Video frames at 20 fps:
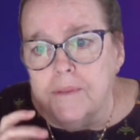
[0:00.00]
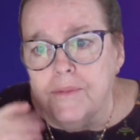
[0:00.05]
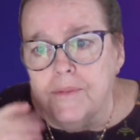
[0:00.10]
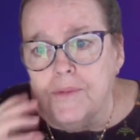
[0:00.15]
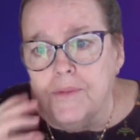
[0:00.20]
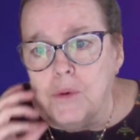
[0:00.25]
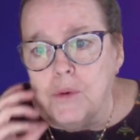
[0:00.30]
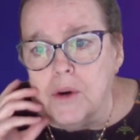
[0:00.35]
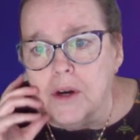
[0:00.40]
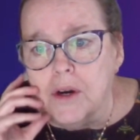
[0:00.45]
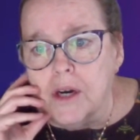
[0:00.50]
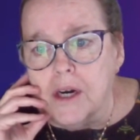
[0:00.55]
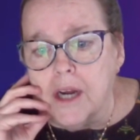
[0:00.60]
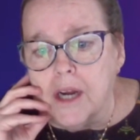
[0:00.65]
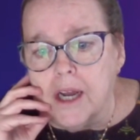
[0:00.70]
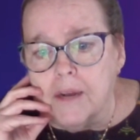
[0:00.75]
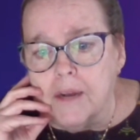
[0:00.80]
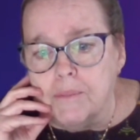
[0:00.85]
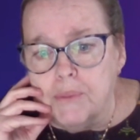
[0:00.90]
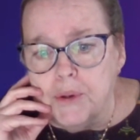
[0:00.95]
for
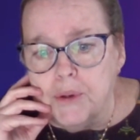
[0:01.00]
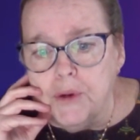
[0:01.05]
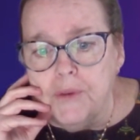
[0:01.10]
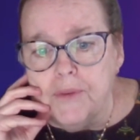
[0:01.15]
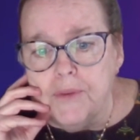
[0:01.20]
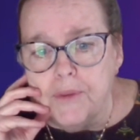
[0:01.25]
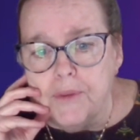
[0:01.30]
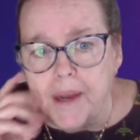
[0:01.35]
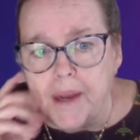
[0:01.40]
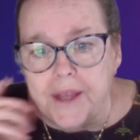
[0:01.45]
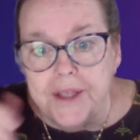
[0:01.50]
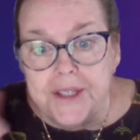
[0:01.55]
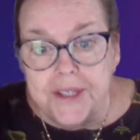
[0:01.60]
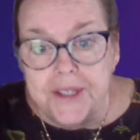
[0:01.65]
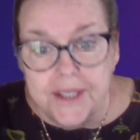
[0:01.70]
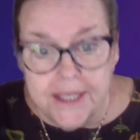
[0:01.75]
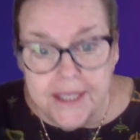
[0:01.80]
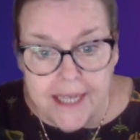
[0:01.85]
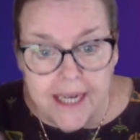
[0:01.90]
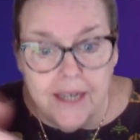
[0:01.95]
approval by the
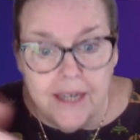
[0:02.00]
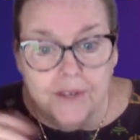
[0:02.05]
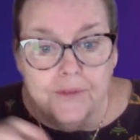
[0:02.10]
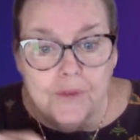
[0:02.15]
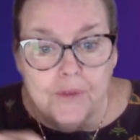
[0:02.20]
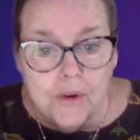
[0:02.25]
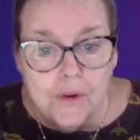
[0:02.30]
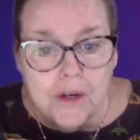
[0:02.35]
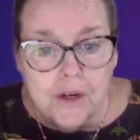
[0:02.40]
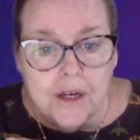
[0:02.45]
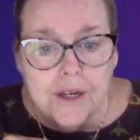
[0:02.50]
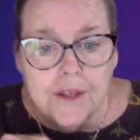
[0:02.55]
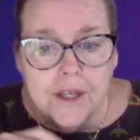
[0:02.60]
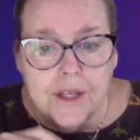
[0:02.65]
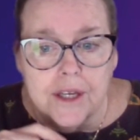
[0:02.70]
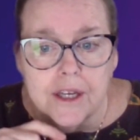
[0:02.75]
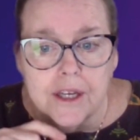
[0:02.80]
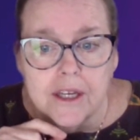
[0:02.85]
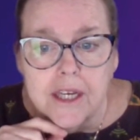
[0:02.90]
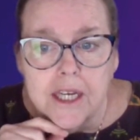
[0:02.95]
state for
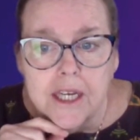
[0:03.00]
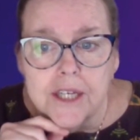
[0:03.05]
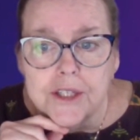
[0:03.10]
the